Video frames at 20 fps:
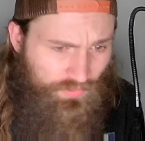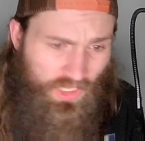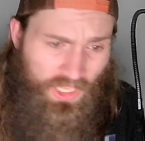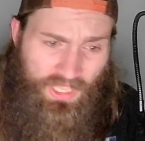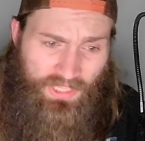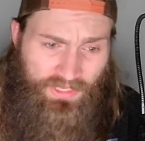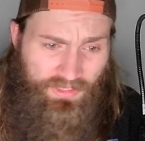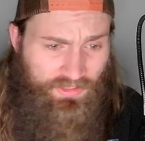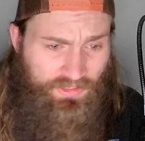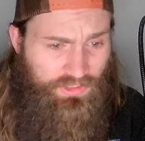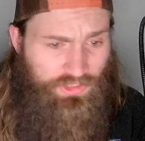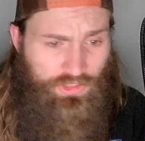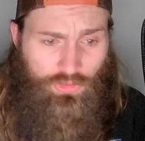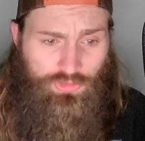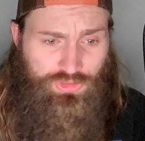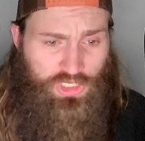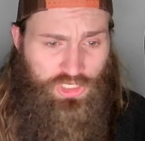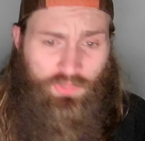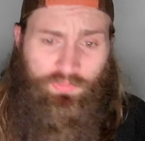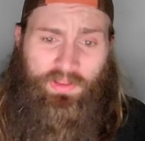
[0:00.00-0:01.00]
And, you know,
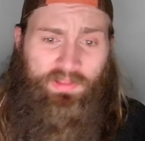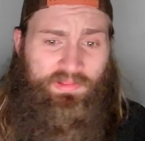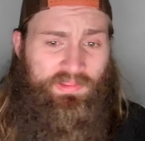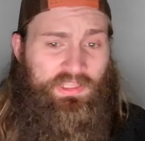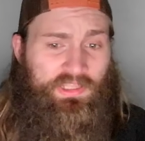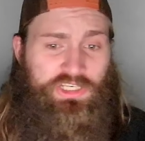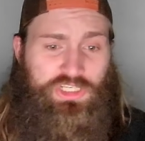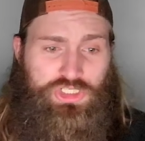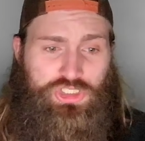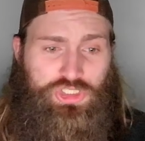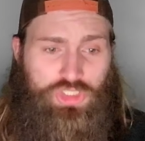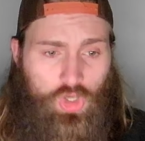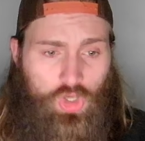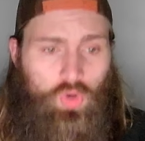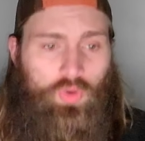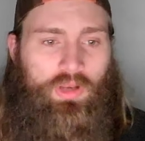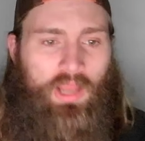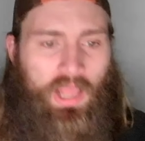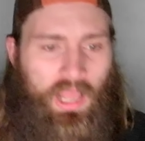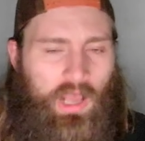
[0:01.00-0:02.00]
Zhang Weili just
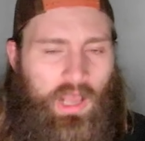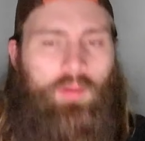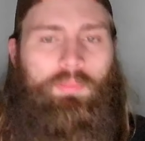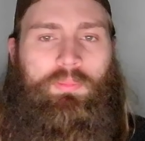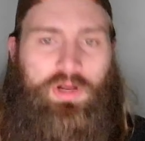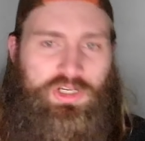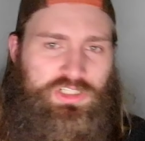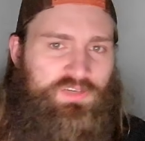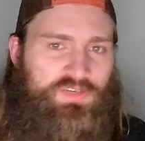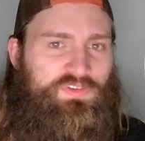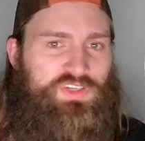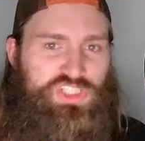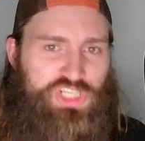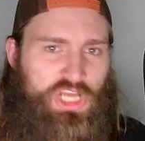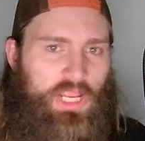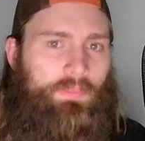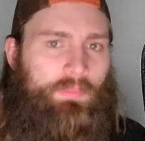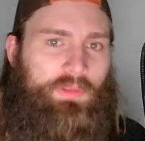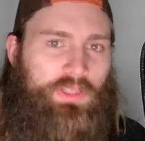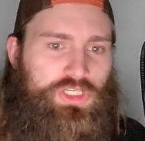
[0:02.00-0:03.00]
showed how much of a
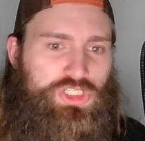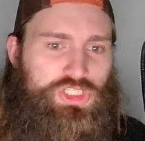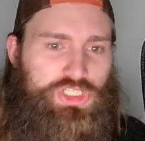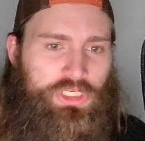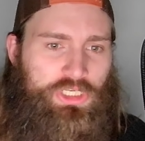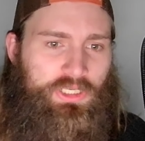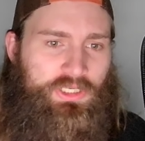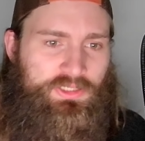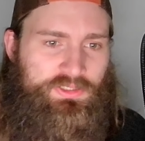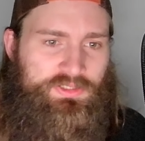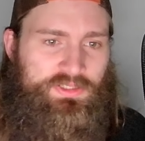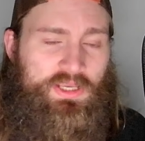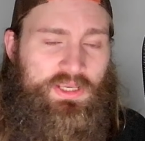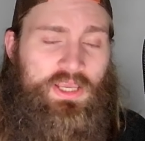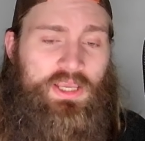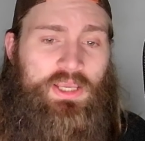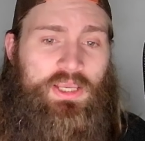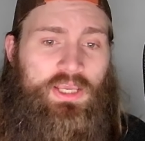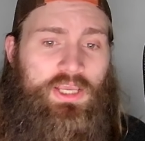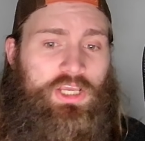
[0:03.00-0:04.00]
champion she is.
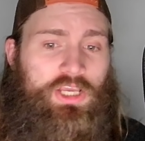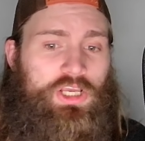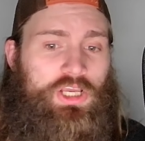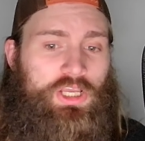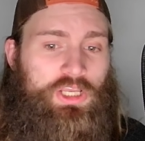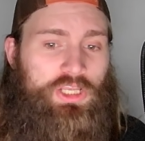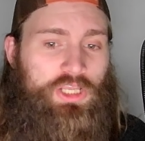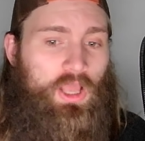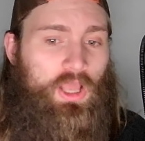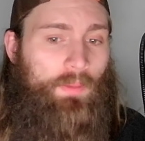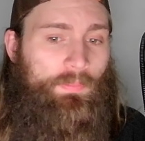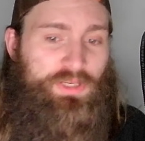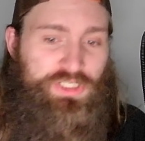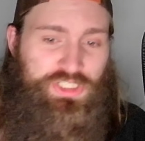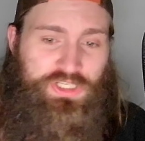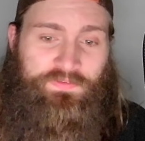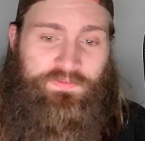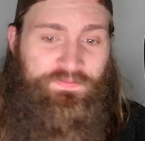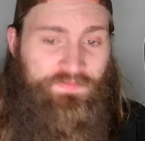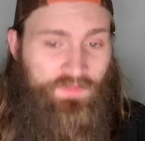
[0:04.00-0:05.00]
I mean,
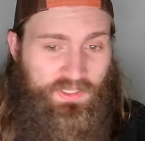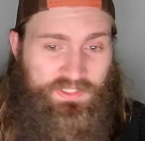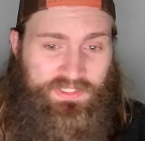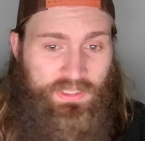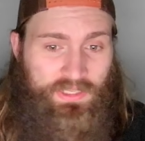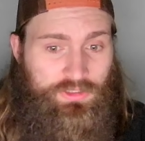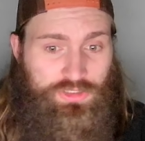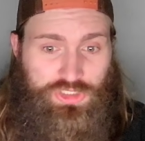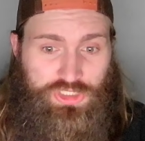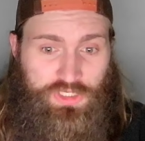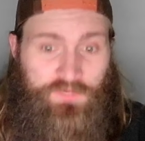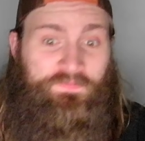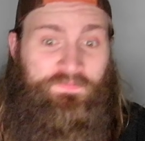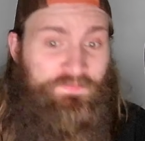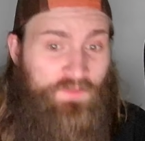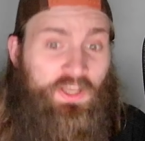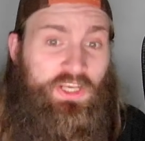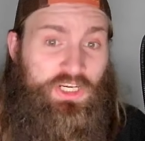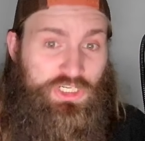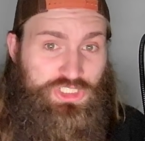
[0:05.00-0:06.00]
she, like I said, she
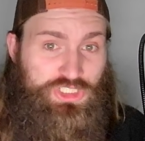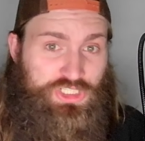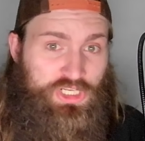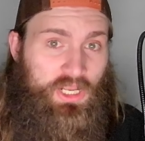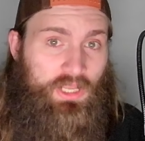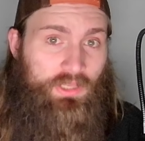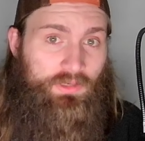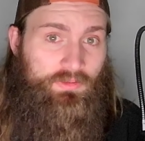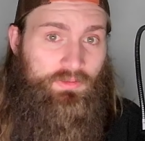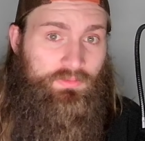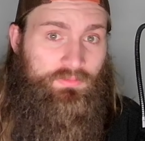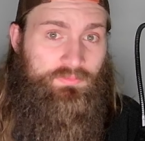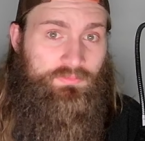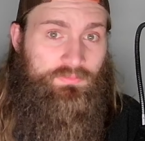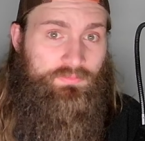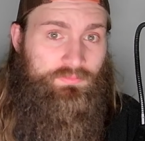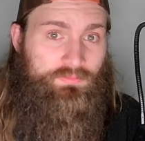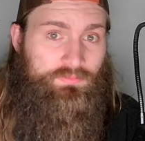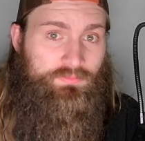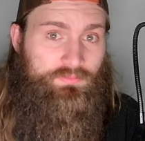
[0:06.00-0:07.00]
finished Yan.
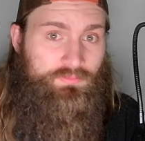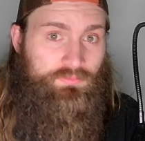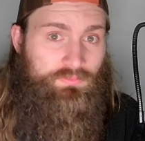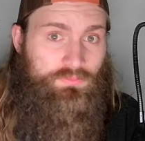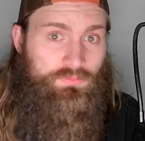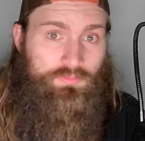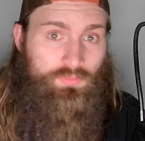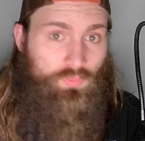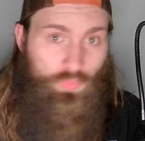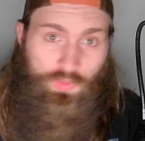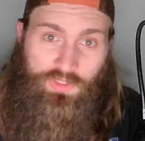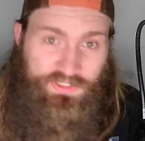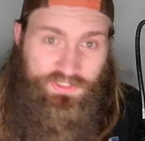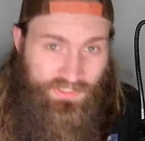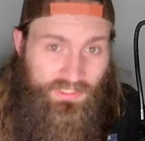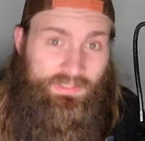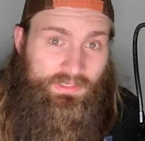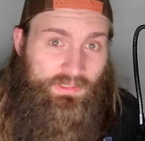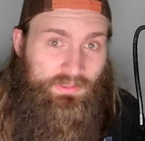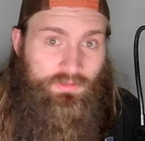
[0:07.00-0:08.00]
We've
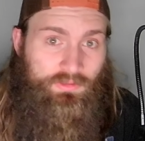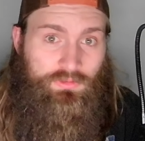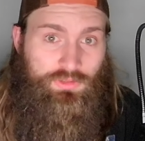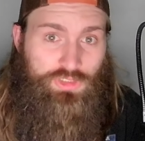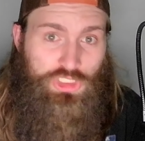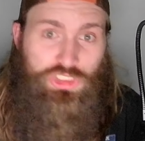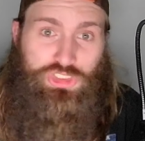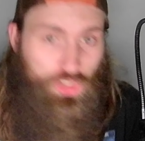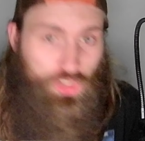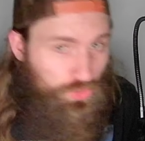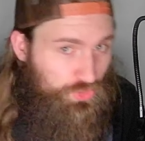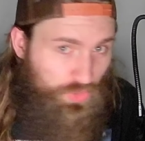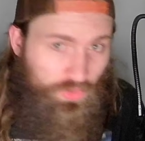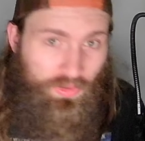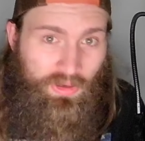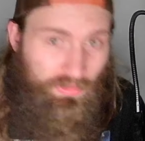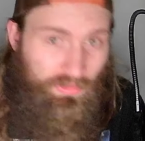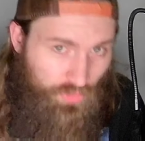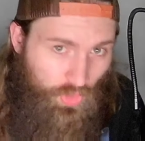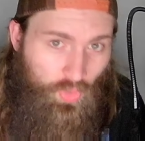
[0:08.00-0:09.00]
seen it. She choked her
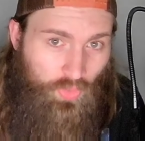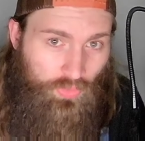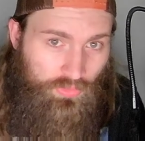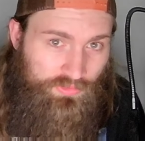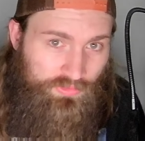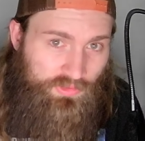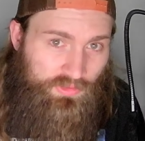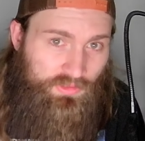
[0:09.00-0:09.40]
out cold.